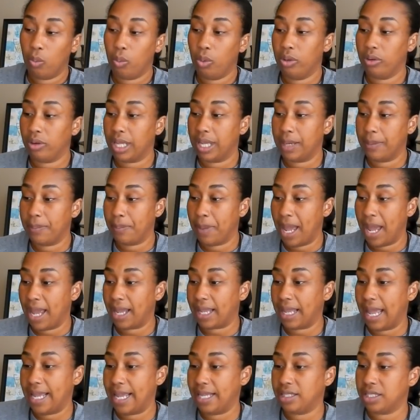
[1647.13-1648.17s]
We'll get
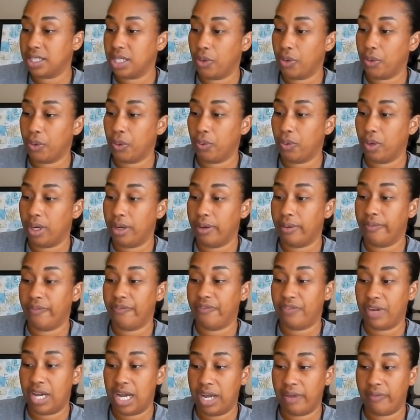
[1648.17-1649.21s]
back a total
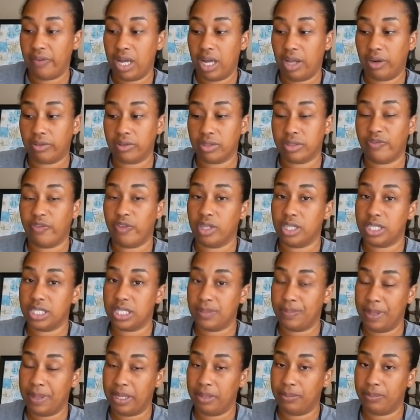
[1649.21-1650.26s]
of $5 for the
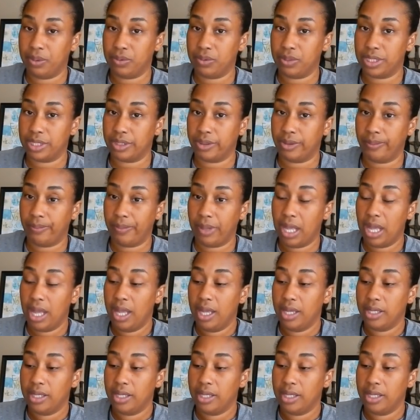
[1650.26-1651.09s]
spin booster,